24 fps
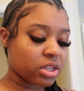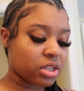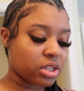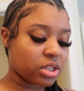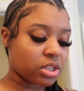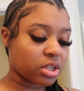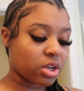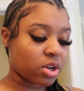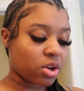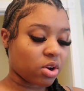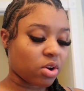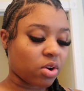
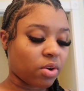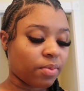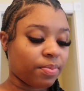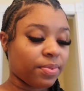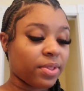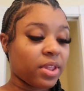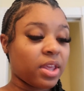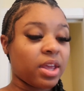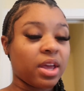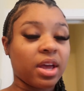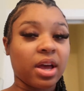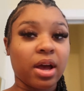So
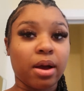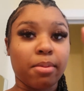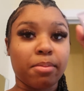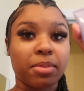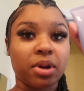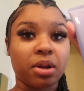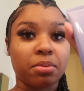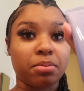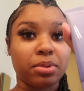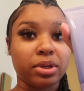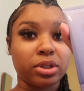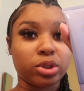I'm
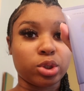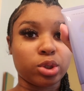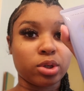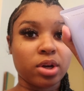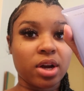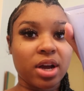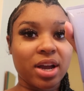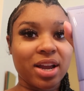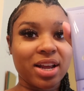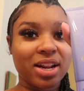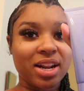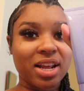gonna be
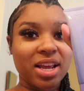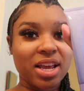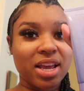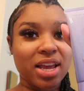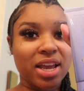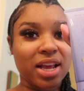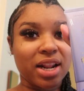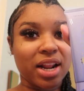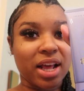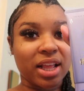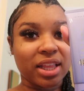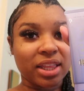trying it,
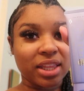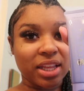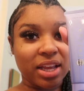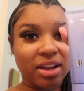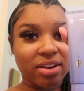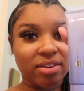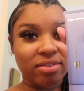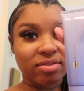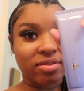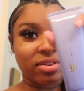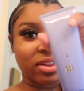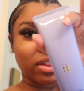and I
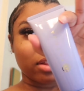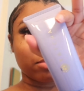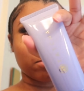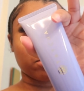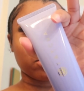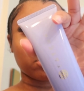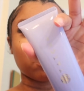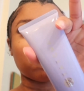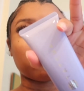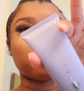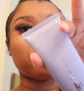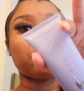love the
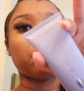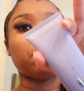purple